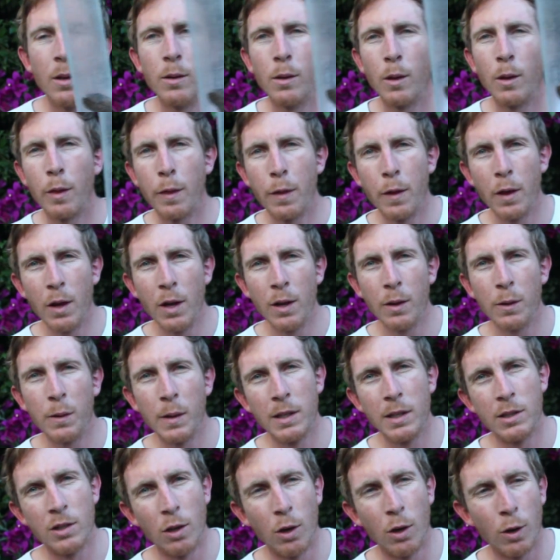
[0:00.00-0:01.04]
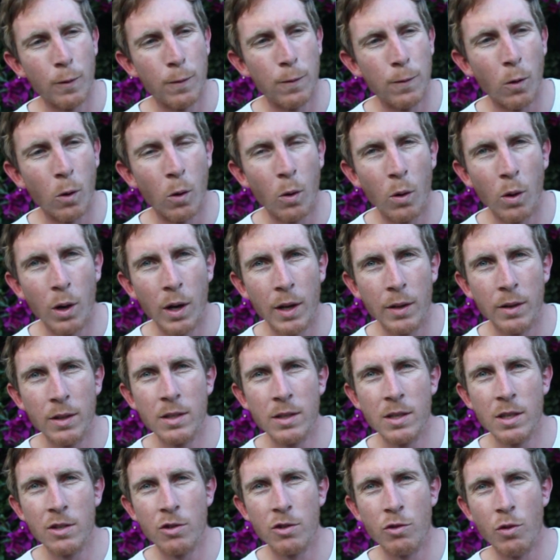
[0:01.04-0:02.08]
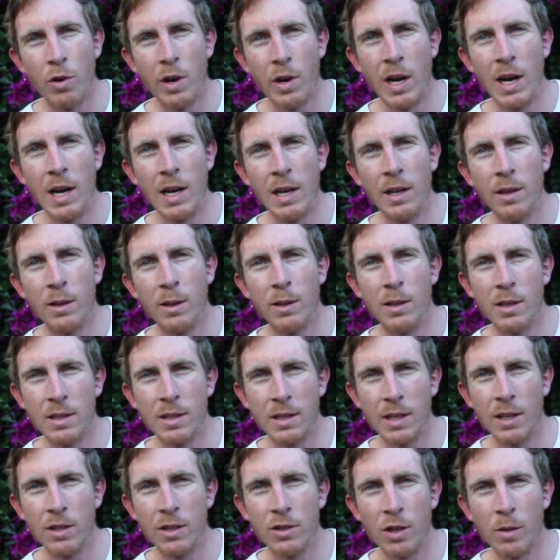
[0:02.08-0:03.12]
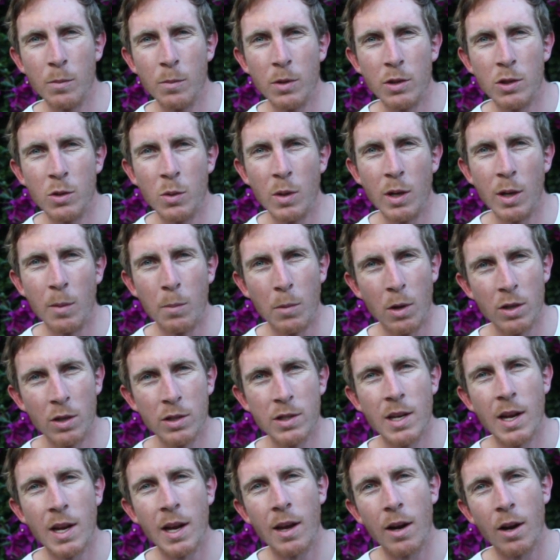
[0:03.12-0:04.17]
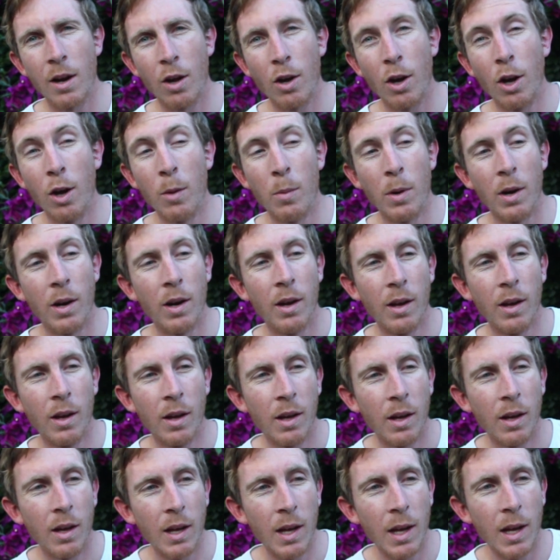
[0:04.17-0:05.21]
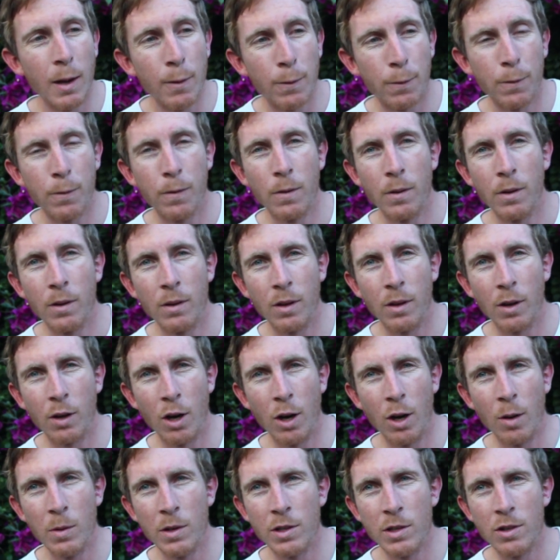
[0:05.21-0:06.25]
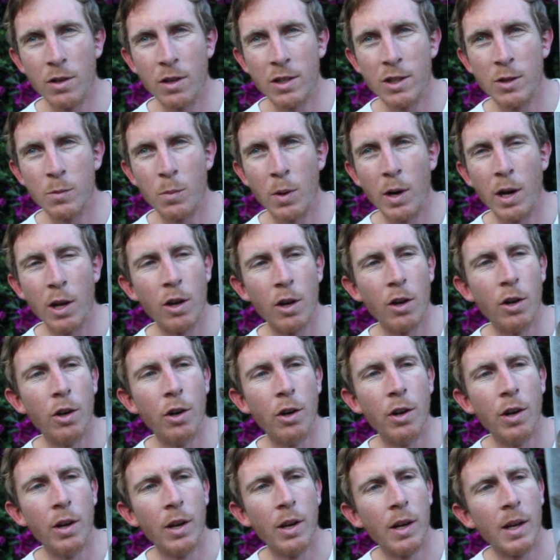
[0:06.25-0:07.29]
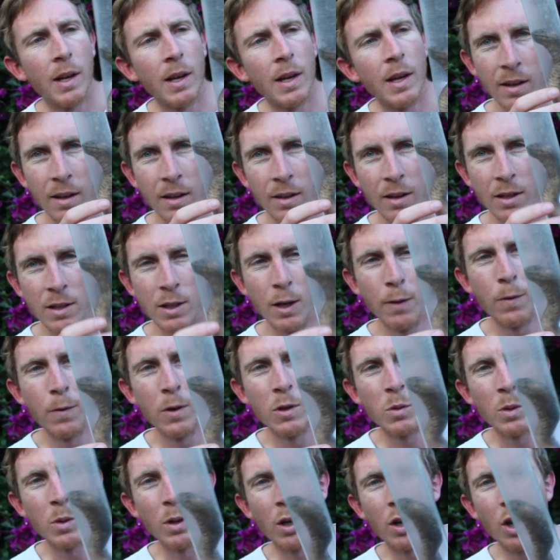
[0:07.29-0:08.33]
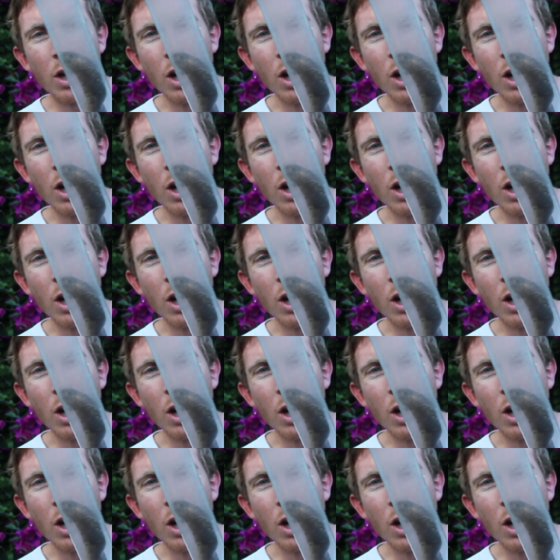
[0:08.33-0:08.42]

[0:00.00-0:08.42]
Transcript: the third thing to look for, and this is really the distinction between a mole snake and a cobra, if the cobra is not spreading a hood, the difference with a